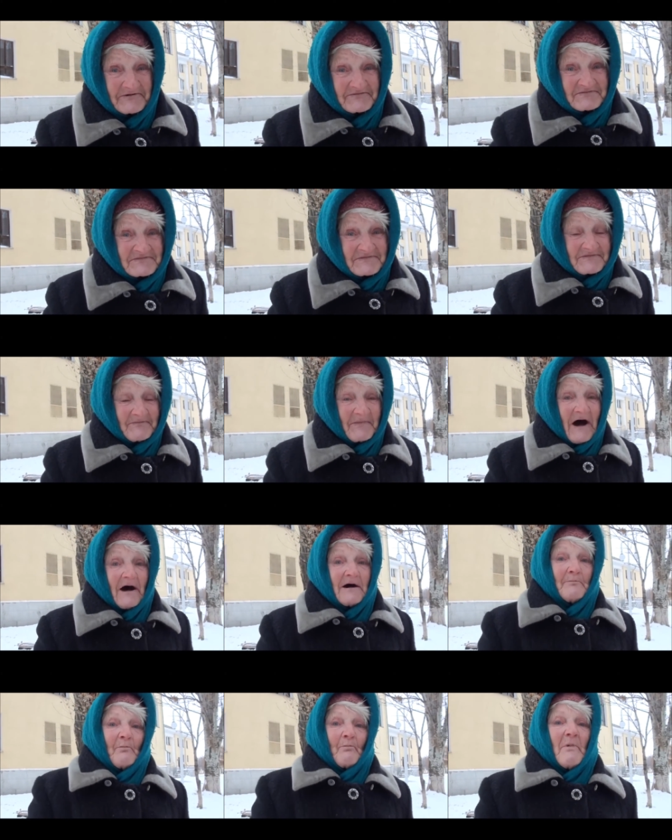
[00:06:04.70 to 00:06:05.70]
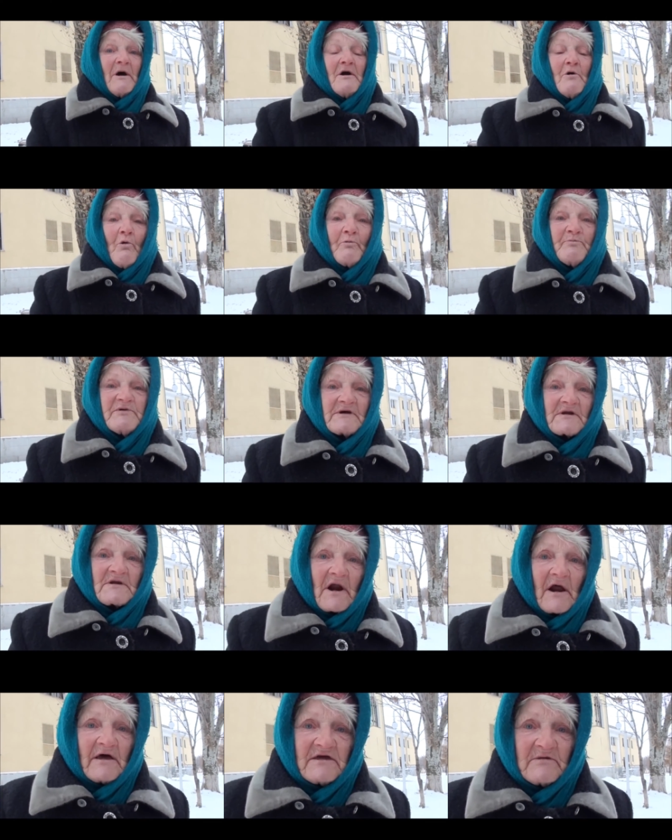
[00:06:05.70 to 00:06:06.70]
Correspondent. Yeah, it just happened
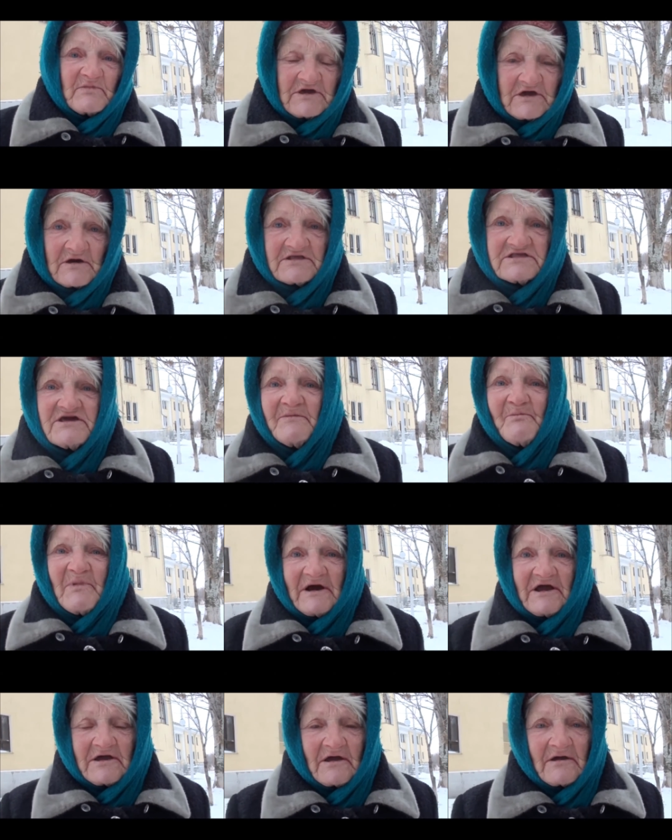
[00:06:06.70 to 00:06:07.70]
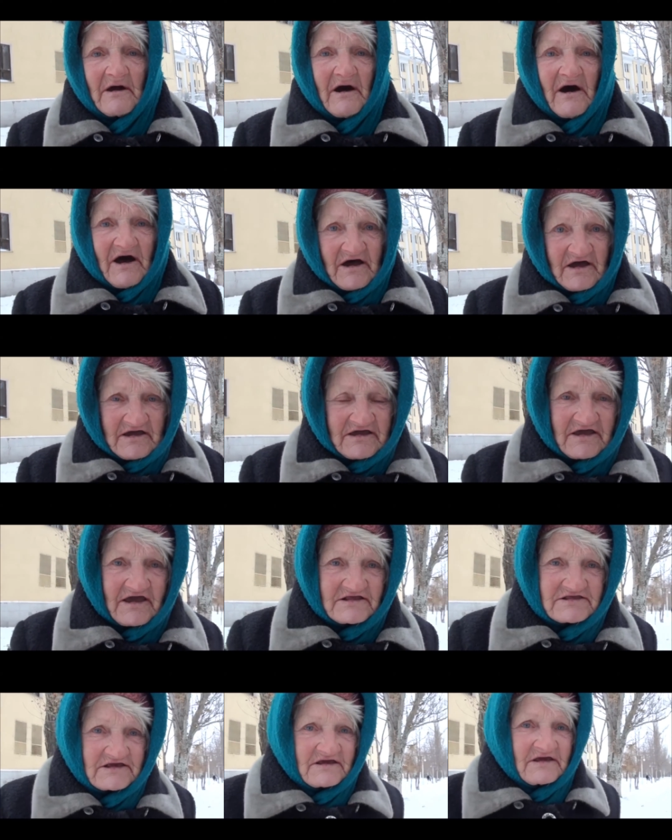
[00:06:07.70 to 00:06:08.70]
that I was able to come here.
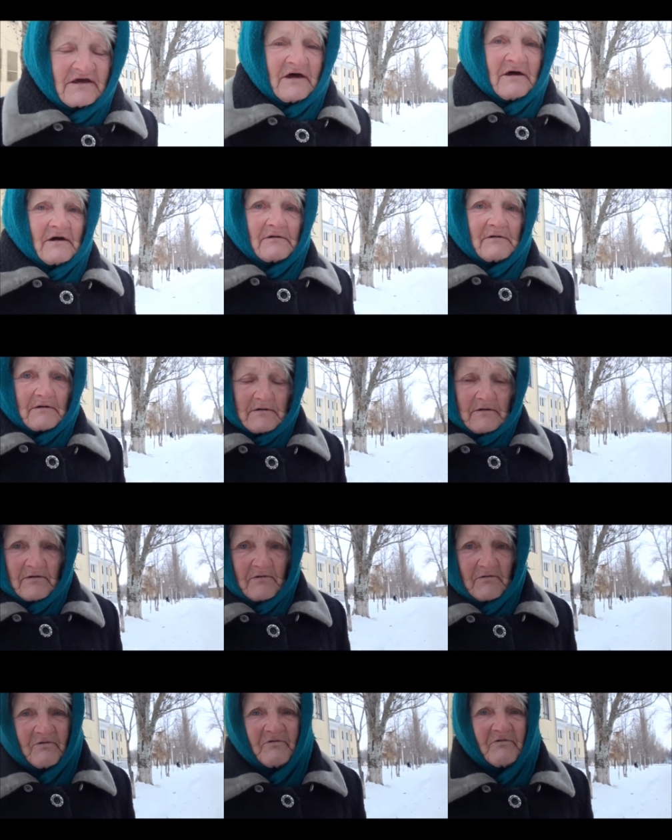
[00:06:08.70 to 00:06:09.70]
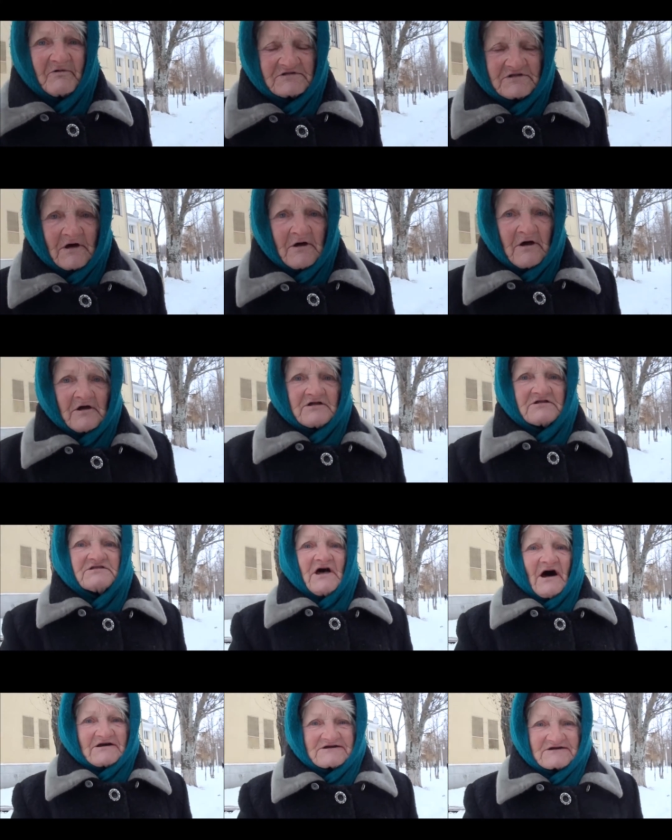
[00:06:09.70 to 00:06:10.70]
Granny. Oh, thank you.
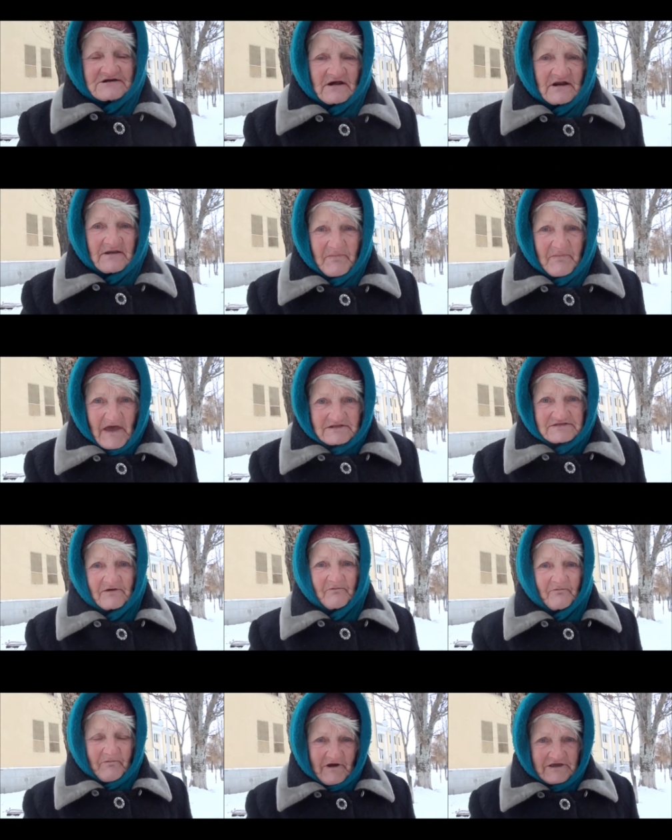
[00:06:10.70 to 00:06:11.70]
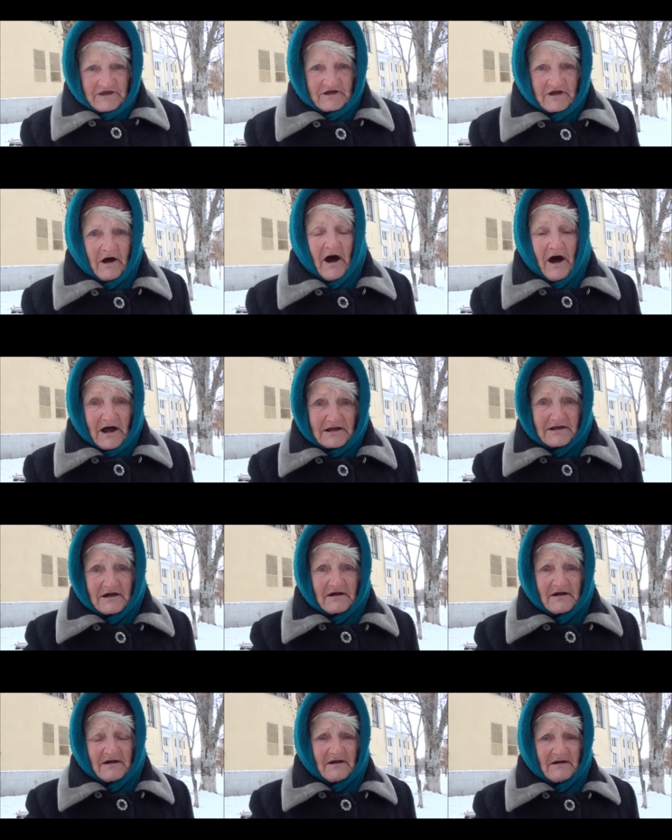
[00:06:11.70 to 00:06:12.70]
At least you can see everything with your
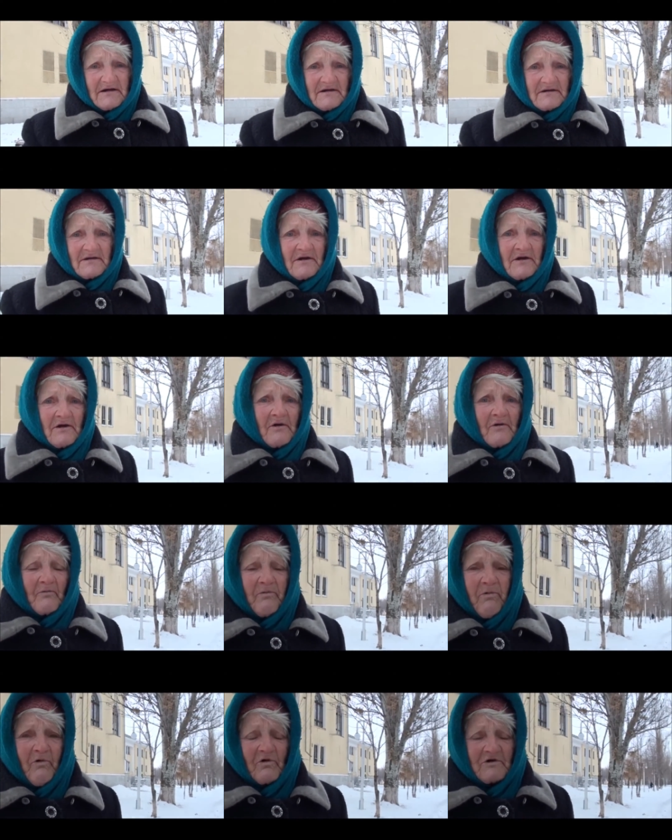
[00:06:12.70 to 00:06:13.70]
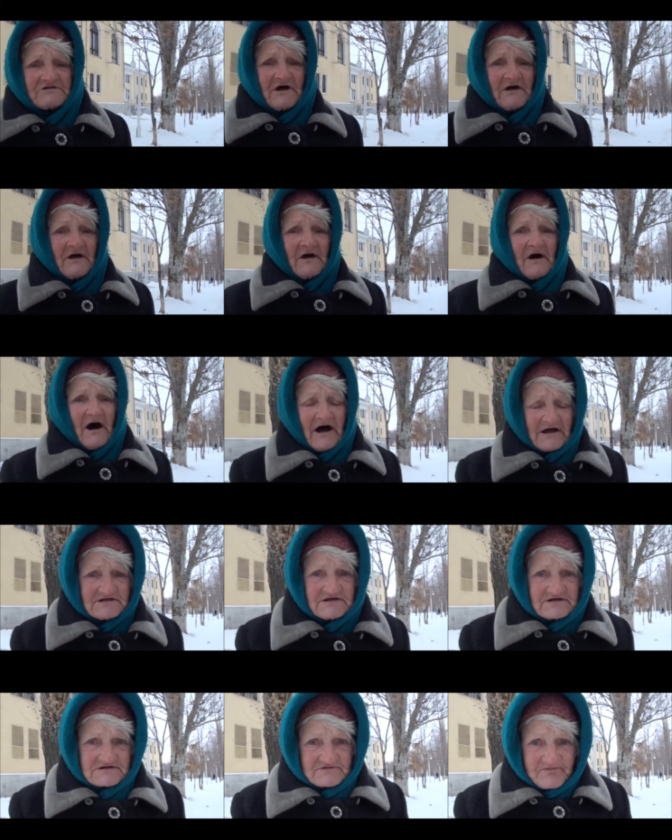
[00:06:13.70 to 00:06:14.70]
own eyes. Yes, you did not
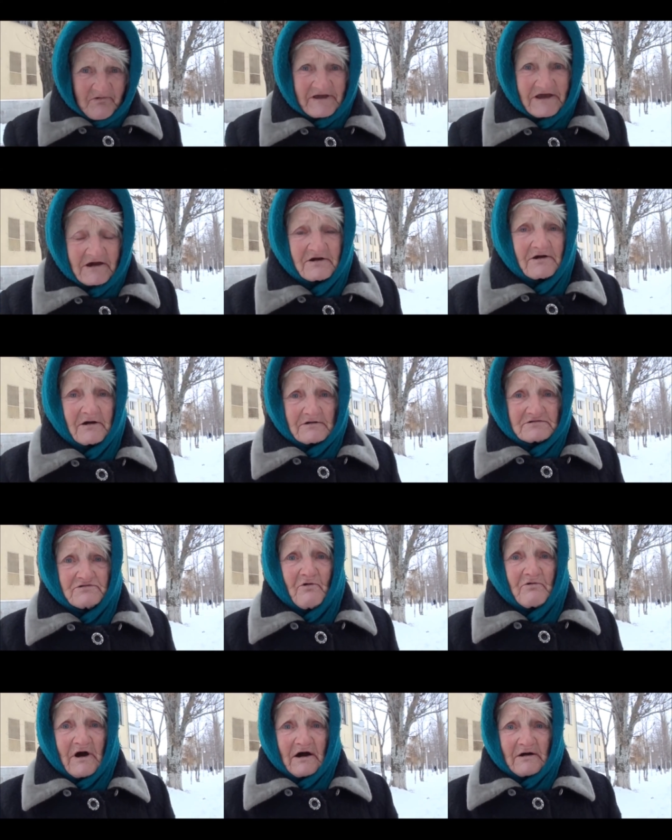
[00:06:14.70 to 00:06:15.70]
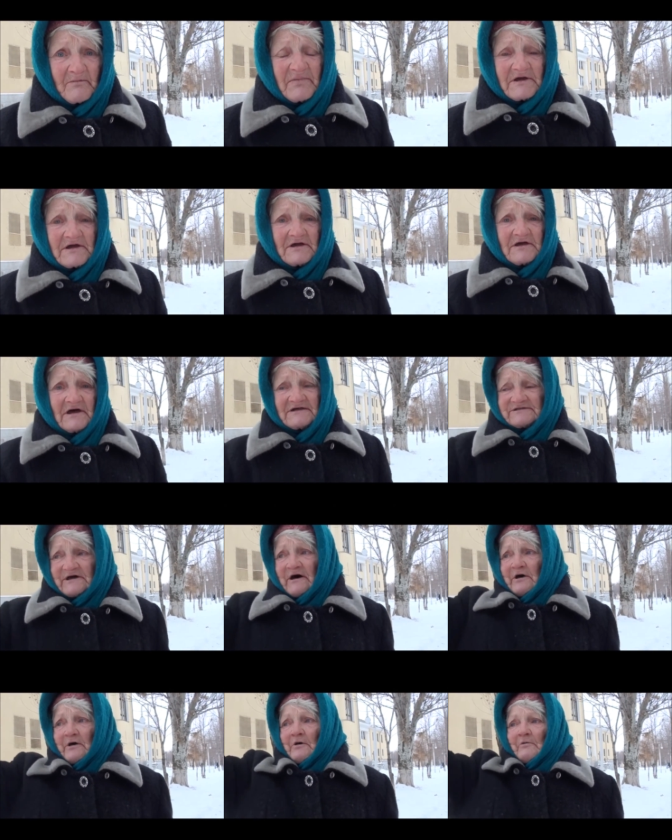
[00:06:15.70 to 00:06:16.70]
see any dead bodies
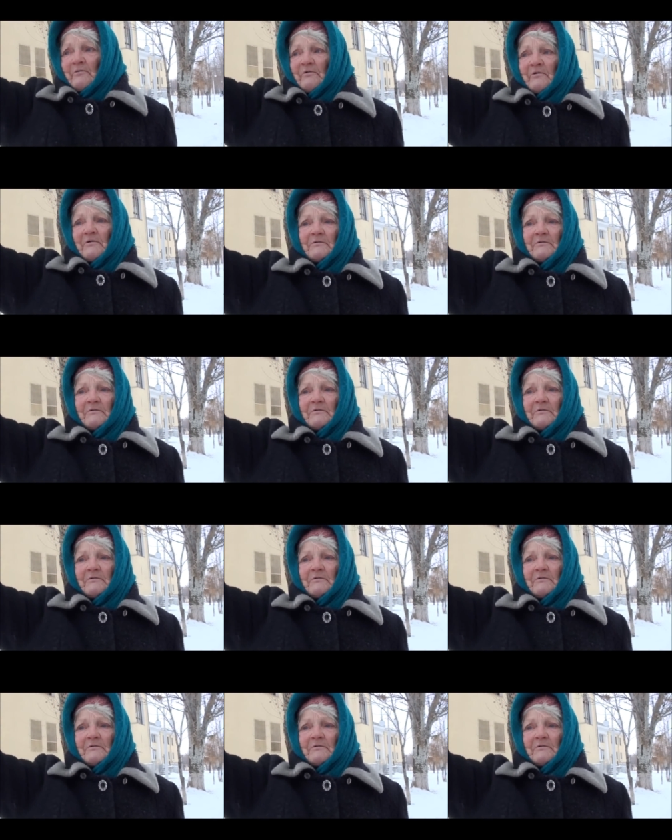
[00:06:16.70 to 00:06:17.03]
here.